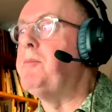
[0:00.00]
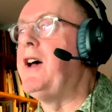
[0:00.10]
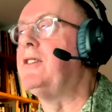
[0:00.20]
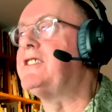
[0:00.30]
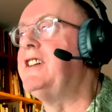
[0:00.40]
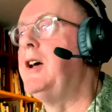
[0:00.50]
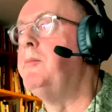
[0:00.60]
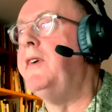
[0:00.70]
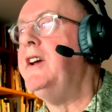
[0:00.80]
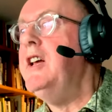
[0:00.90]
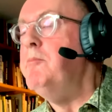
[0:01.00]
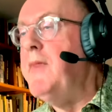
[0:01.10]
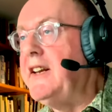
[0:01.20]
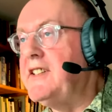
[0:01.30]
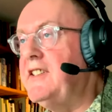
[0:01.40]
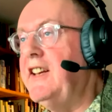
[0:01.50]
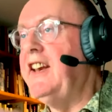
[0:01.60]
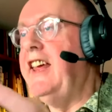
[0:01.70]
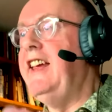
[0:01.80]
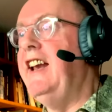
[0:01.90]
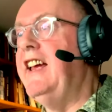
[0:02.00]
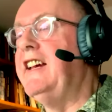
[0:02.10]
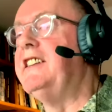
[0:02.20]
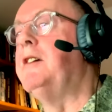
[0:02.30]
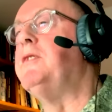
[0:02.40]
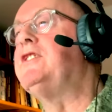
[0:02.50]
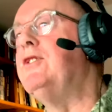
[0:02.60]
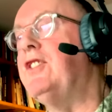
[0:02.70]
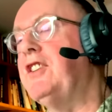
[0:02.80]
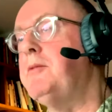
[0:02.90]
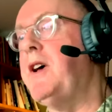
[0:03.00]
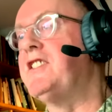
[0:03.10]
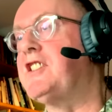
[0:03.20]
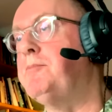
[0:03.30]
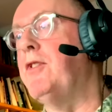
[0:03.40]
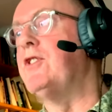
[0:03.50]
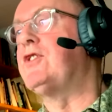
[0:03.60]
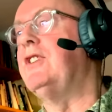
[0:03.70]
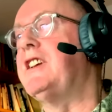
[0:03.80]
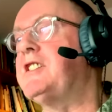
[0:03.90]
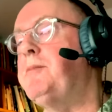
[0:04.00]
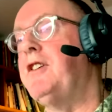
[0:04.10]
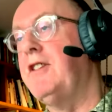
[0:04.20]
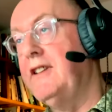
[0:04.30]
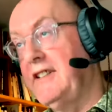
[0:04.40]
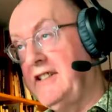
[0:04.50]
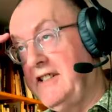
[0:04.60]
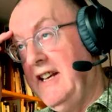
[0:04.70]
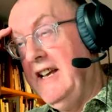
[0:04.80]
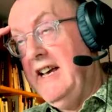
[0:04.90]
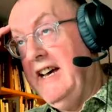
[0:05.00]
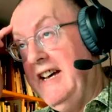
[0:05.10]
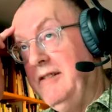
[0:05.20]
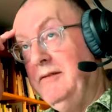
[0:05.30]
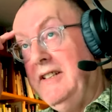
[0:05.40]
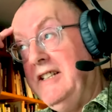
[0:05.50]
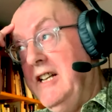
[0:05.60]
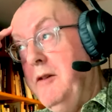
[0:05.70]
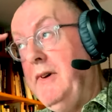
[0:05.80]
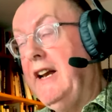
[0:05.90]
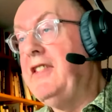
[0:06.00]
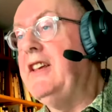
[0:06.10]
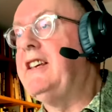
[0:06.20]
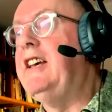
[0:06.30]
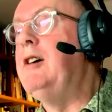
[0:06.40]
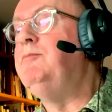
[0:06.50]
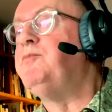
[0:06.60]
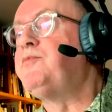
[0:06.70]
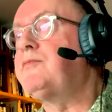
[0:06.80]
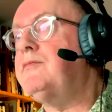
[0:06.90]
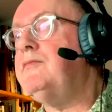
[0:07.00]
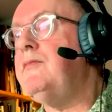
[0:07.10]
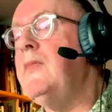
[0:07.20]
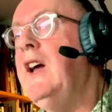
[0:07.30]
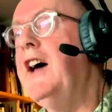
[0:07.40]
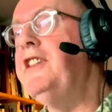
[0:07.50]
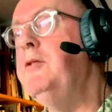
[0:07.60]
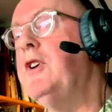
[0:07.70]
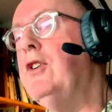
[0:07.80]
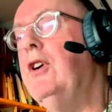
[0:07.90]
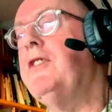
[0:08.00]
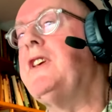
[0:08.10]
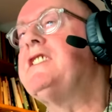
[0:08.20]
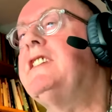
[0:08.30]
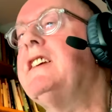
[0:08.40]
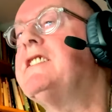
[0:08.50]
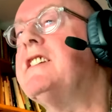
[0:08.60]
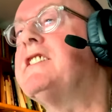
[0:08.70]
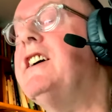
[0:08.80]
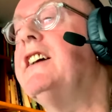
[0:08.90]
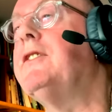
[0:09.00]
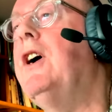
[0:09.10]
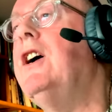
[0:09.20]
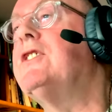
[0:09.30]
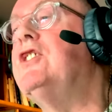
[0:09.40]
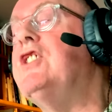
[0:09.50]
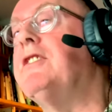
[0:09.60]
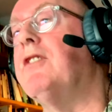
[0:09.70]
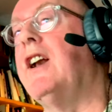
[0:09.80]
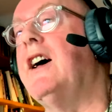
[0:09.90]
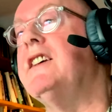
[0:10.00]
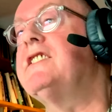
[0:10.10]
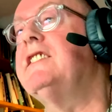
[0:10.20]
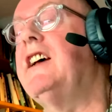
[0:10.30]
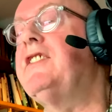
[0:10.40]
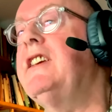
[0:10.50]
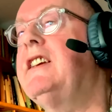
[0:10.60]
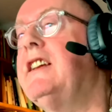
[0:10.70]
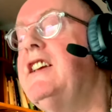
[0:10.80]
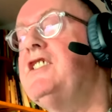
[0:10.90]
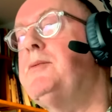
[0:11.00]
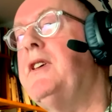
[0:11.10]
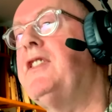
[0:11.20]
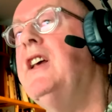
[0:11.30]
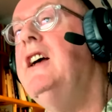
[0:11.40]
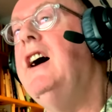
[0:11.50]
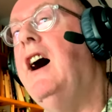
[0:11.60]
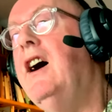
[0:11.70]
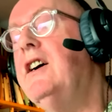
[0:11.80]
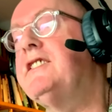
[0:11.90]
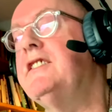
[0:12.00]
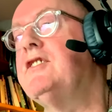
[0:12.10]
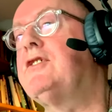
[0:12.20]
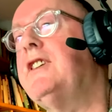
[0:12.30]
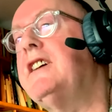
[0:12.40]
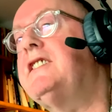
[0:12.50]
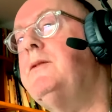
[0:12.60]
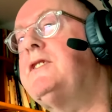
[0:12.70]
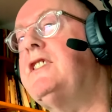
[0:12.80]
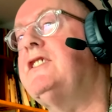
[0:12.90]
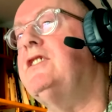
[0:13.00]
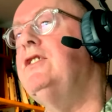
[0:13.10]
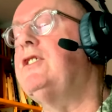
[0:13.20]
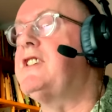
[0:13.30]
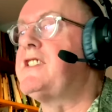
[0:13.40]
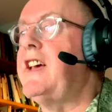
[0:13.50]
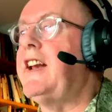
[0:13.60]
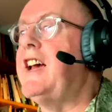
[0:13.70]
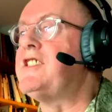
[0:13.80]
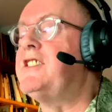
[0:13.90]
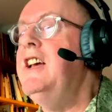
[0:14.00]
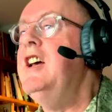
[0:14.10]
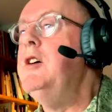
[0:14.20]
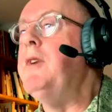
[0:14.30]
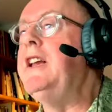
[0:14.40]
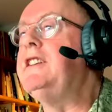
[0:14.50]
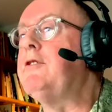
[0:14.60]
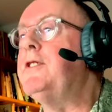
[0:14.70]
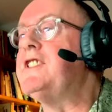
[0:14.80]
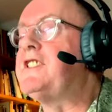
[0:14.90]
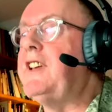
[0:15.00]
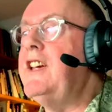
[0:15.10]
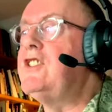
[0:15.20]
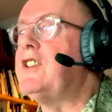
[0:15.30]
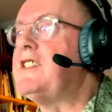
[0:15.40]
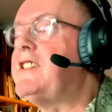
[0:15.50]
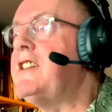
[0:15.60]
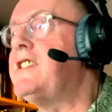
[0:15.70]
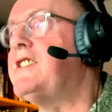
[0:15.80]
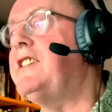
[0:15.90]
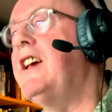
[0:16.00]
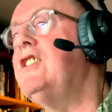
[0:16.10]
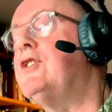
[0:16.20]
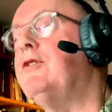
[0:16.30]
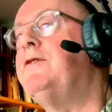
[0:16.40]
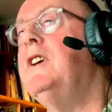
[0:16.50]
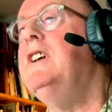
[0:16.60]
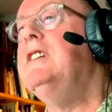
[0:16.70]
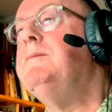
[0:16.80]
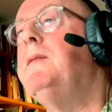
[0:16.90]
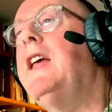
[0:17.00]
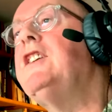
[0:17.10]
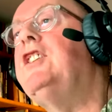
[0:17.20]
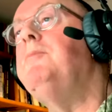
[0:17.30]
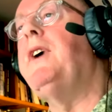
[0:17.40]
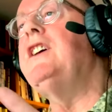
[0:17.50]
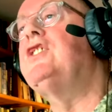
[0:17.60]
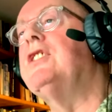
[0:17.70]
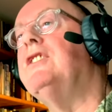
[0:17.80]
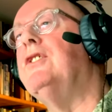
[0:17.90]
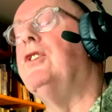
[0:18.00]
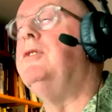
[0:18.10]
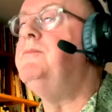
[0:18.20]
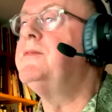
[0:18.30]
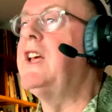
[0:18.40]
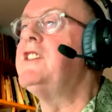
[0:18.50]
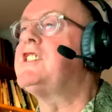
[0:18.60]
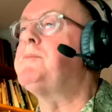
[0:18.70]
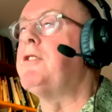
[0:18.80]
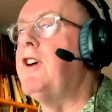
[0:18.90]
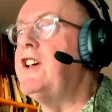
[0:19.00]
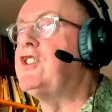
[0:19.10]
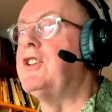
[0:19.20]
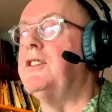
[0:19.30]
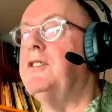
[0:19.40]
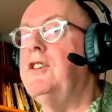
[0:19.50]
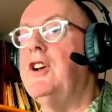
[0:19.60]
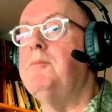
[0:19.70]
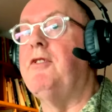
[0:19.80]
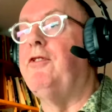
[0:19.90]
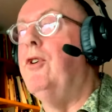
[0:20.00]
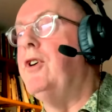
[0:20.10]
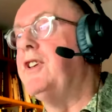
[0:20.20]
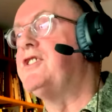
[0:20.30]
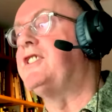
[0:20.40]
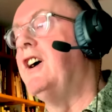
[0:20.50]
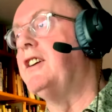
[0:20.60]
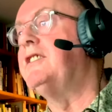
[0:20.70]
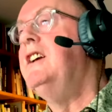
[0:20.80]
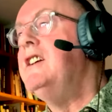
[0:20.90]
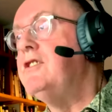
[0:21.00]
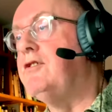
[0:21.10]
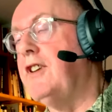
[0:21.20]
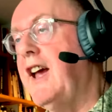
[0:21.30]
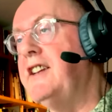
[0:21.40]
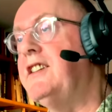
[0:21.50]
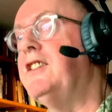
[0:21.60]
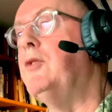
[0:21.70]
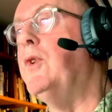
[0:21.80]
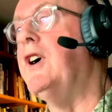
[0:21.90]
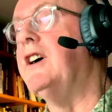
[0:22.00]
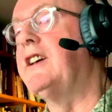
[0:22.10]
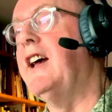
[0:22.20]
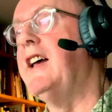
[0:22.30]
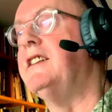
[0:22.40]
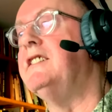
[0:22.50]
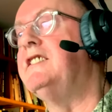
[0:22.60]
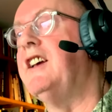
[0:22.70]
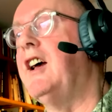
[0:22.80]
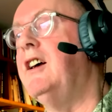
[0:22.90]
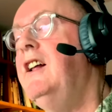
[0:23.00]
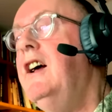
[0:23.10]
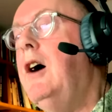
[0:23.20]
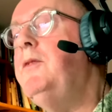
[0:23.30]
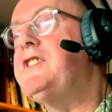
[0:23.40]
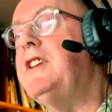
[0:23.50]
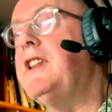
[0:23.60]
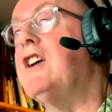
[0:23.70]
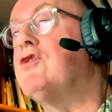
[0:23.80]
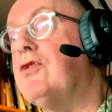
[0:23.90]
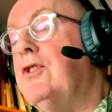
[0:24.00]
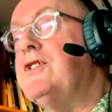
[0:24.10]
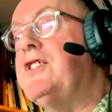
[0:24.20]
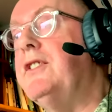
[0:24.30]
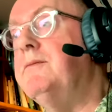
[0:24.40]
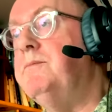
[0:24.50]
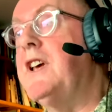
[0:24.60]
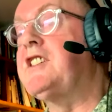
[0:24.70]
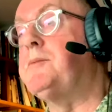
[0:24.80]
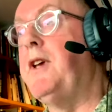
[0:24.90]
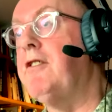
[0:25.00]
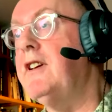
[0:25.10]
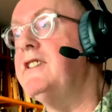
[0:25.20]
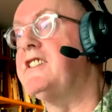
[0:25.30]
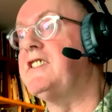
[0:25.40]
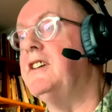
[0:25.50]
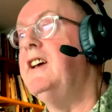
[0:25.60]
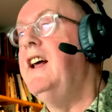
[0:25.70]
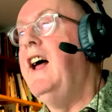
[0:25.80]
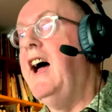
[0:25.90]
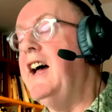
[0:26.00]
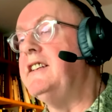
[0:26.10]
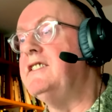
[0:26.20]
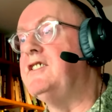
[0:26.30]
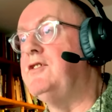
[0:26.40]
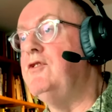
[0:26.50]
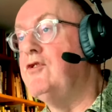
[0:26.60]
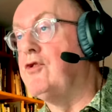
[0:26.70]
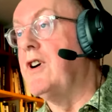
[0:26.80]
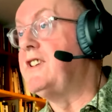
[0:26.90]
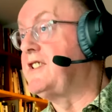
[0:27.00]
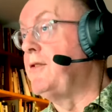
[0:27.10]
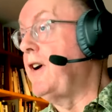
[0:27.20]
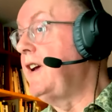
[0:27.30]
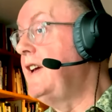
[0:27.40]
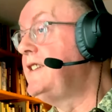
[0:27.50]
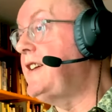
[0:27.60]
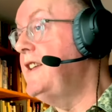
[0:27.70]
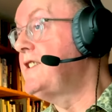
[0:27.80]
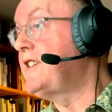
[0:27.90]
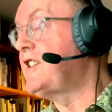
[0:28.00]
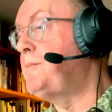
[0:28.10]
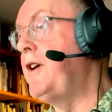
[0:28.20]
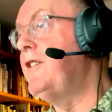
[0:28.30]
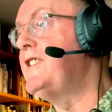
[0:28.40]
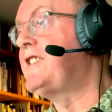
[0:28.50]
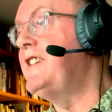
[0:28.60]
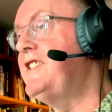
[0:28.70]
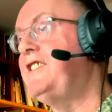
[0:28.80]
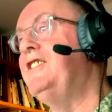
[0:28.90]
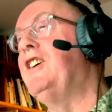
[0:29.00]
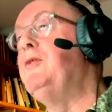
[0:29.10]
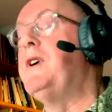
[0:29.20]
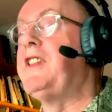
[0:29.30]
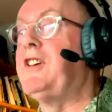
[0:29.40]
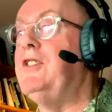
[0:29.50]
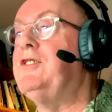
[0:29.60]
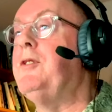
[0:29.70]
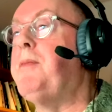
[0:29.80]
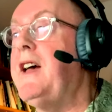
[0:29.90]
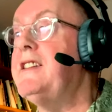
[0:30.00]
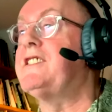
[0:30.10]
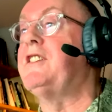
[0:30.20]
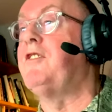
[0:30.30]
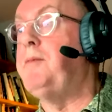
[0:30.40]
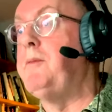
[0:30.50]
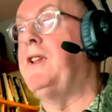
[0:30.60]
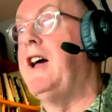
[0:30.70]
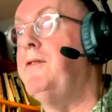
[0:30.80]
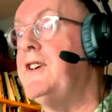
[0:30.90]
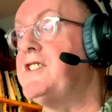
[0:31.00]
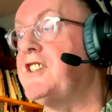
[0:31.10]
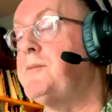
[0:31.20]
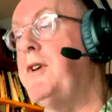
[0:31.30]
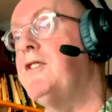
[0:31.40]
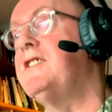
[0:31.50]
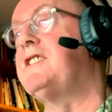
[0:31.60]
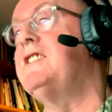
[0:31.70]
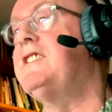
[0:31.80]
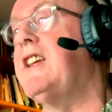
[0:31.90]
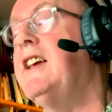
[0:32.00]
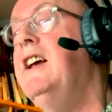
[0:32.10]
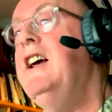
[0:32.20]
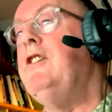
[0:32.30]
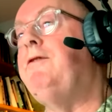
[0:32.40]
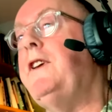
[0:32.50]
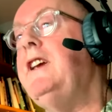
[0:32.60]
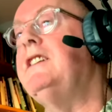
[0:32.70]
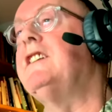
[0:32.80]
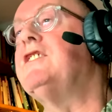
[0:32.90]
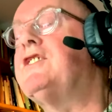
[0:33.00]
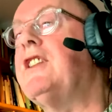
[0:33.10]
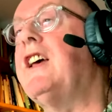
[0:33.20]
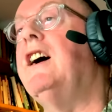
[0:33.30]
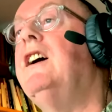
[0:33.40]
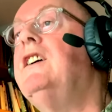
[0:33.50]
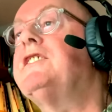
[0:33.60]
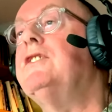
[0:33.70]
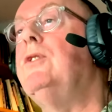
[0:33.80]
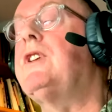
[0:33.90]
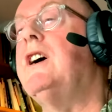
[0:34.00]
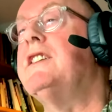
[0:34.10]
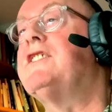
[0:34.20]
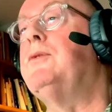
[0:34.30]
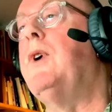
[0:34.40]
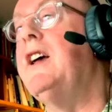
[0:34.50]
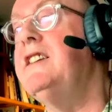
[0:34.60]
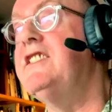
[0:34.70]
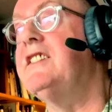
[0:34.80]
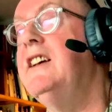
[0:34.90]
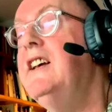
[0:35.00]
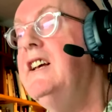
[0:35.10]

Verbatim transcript: about medicine and healing, and then we talk a lot about spiritual experience. But I think with all of these things, it's kind of hard to generalize. And I think it is with art and creativity too, because that has many different stages. There's a stage of incubation or inspiration, before you start creating the work. And obviously that draws on experience, and drugs are very intense experiences, whether good or bad. So if people have those experiences, they feed into their art in all kinds of ways.